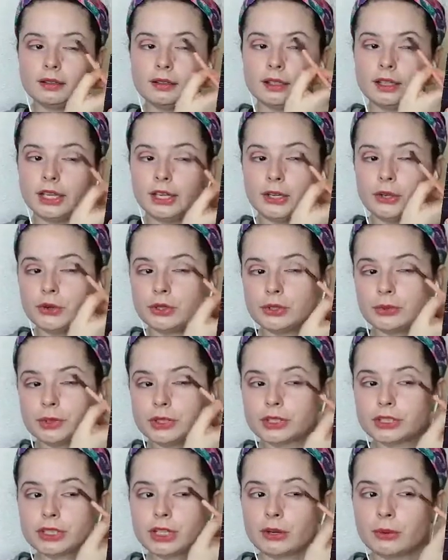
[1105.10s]
And you always want to
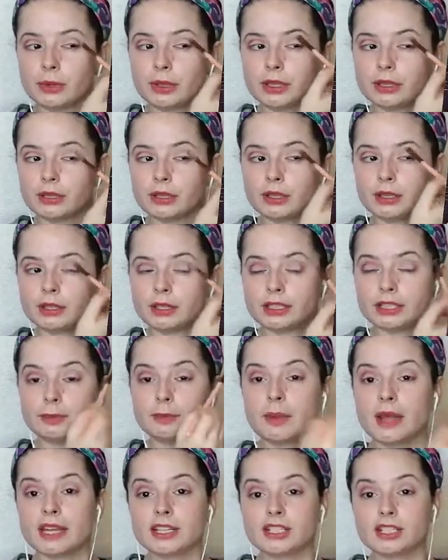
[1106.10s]
start with
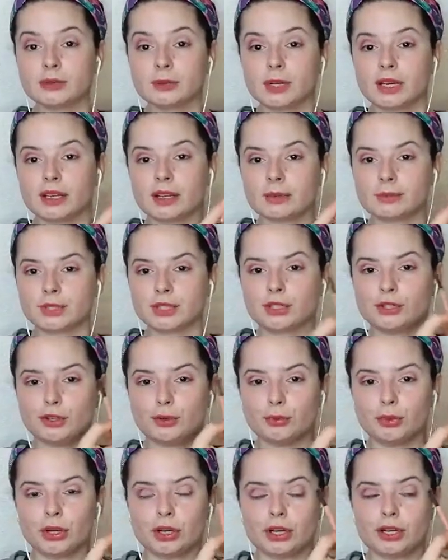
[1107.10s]
especially when it comes to new
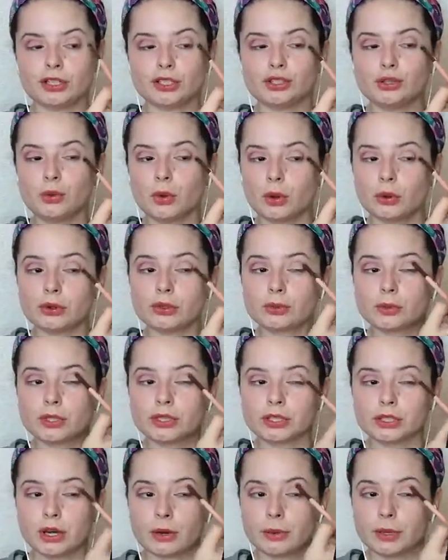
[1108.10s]
products, you always want to
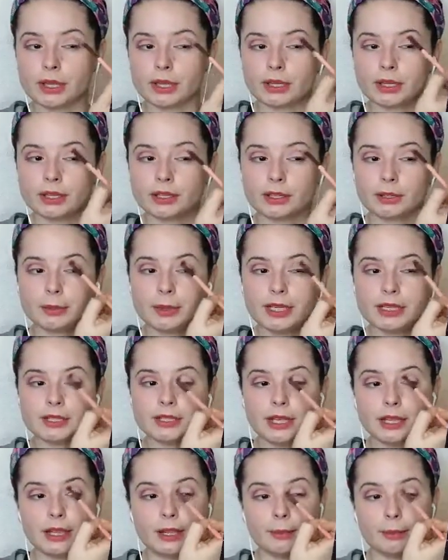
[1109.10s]
start with a little bit
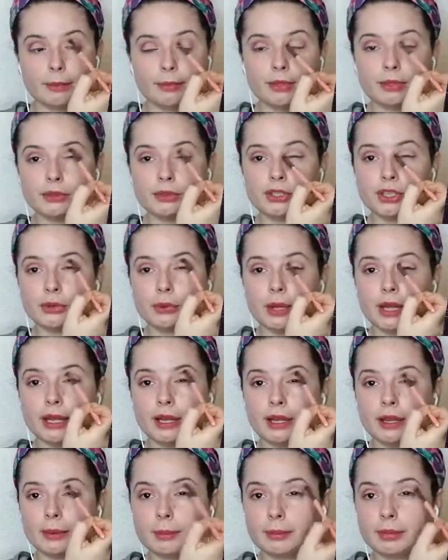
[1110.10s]
and then build your way
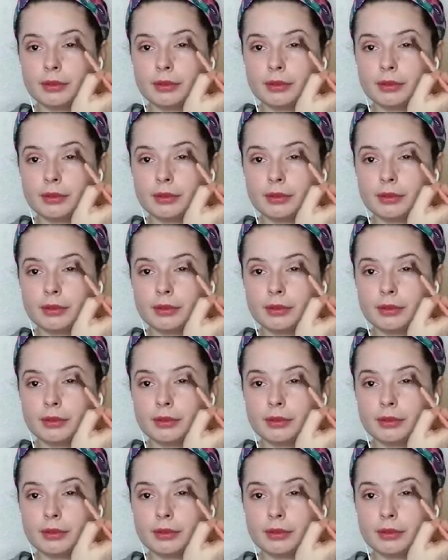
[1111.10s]
up.